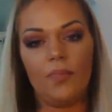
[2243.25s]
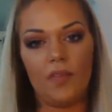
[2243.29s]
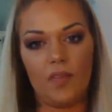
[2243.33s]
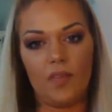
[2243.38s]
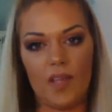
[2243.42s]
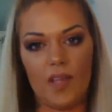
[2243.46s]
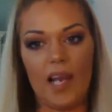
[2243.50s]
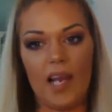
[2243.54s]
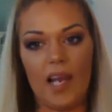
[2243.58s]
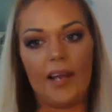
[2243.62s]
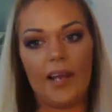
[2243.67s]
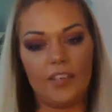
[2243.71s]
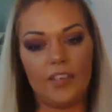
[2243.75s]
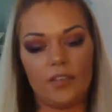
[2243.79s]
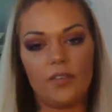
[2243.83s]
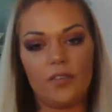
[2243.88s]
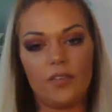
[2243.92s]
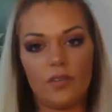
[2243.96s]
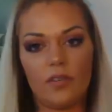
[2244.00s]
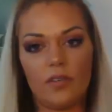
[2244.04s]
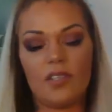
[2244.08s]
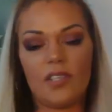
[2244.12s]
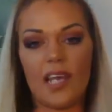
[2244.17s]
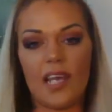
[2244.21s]
then I
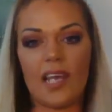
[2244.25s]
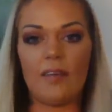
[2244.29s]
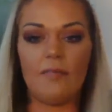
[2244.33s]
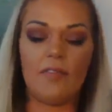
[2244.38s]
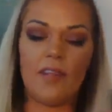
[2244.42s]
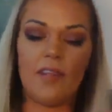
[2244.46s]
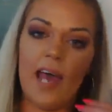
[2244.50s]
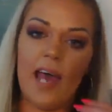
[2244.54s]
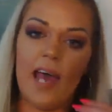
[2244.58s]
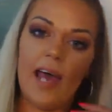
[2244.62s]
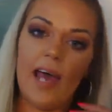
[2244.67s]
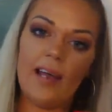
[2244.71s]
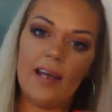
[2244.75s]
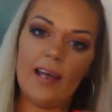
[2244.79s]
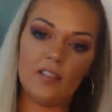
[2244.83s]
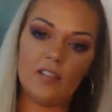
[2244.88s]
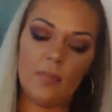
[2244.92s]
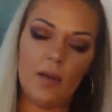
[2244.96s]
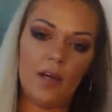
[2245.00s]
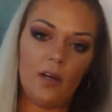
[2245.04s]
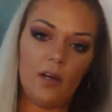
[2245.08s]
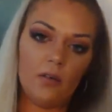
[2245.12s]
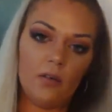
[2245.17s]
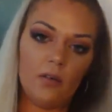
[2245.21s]
just saved that
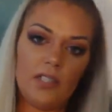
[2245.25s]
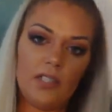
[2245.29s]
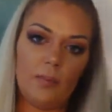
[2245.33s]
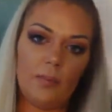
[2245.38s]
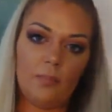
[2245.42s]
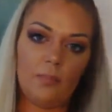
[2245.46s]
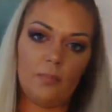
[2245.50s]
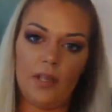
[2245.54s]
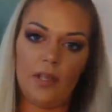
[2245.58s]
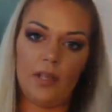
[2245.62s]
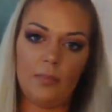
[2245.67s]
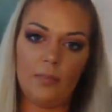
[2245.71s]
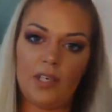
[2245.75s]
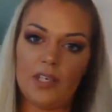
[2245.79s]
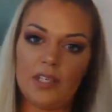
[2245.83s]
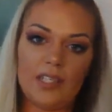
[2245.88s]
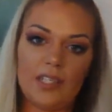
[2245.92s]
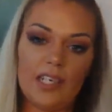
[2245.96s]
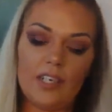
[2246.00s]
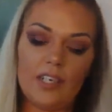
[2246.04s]
as my own template because